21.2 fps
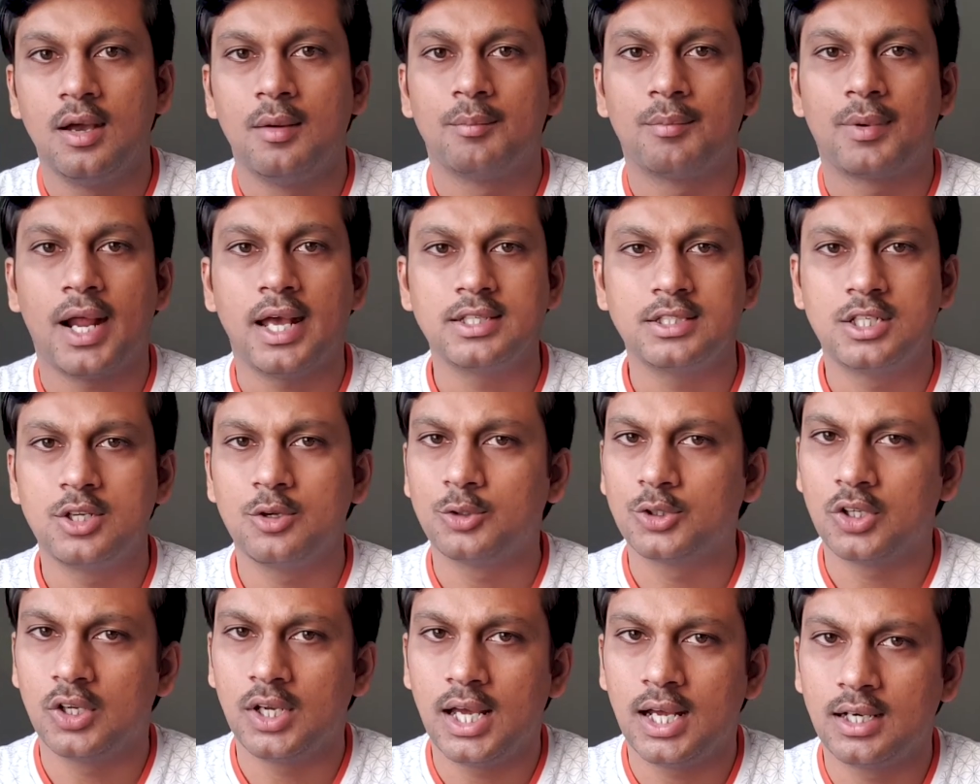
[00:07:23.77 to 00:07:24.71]
Priced
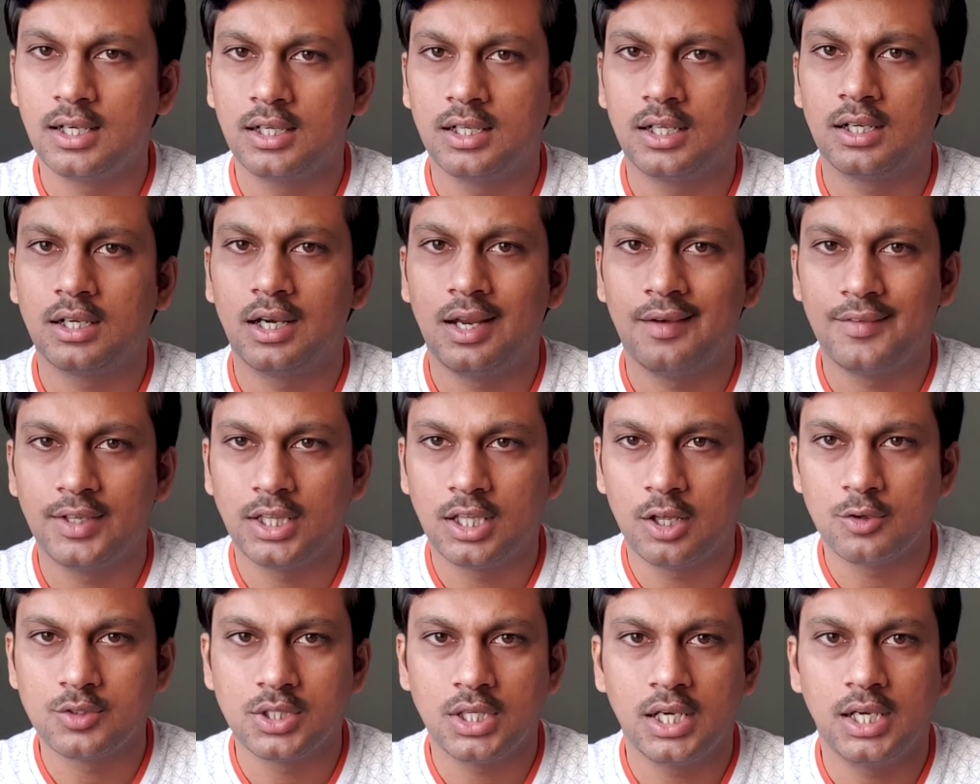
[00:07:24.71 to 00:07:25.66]
usually under
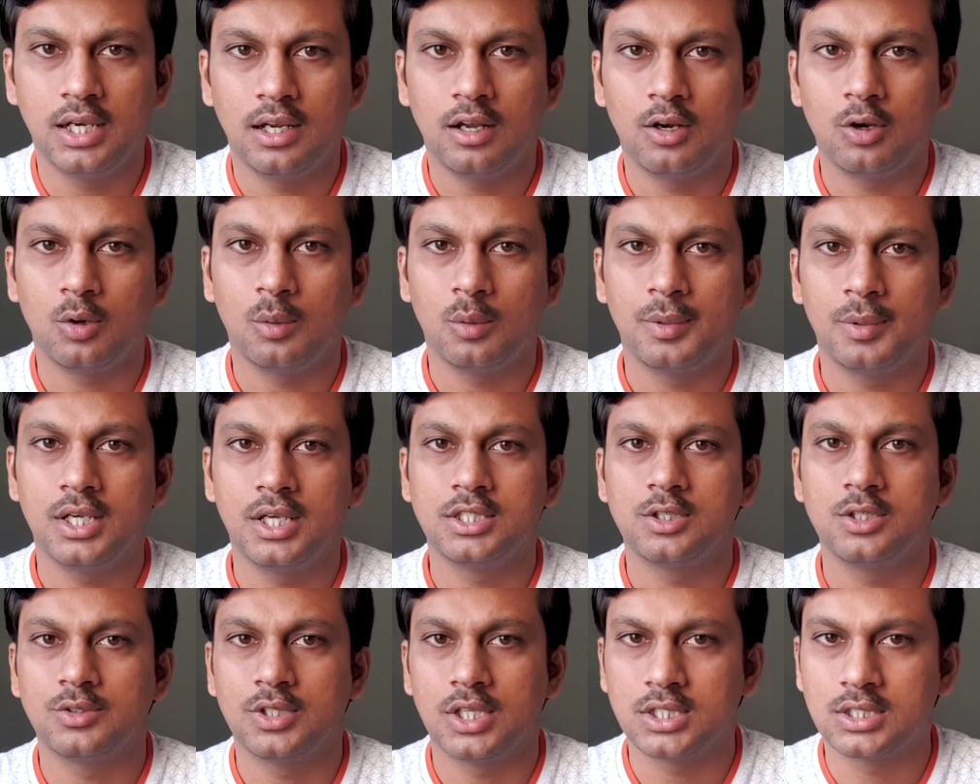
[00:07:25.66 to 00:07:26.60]
11,000 Indian
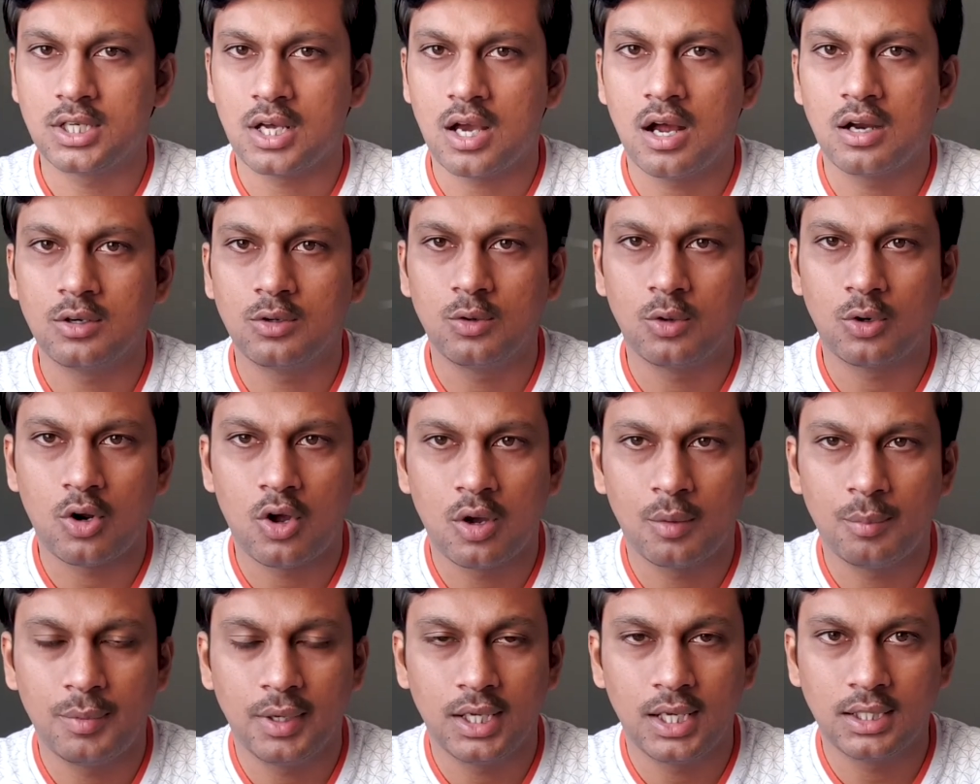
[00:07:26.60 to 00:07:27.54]
rupees, you just can't go
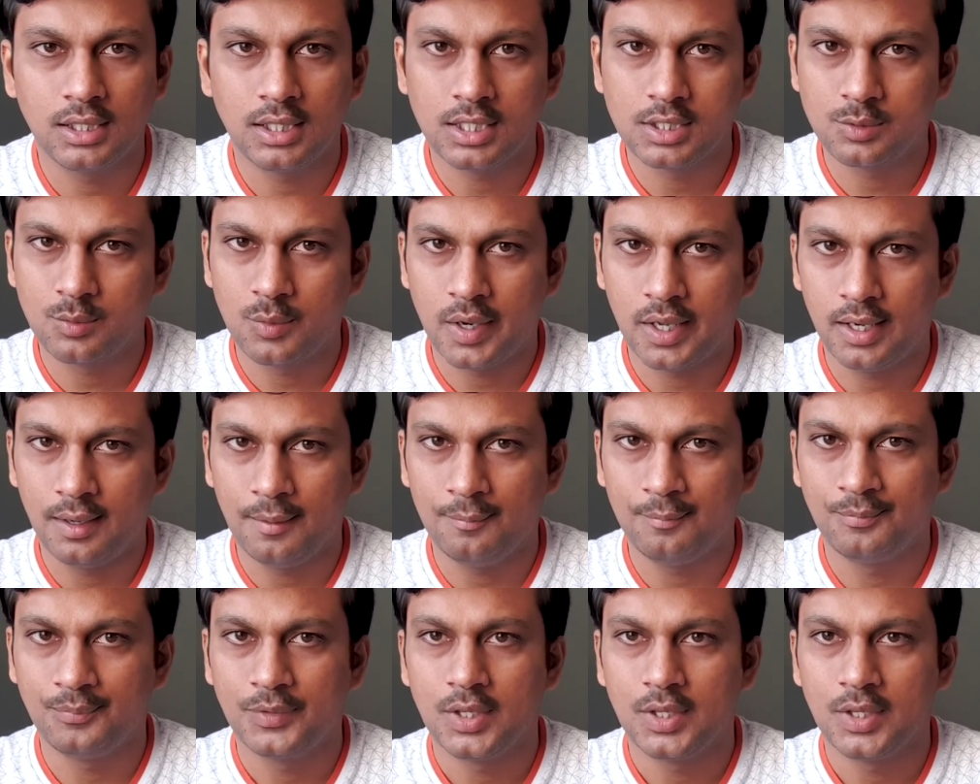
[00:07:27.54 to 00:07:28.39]
wrong picking this one.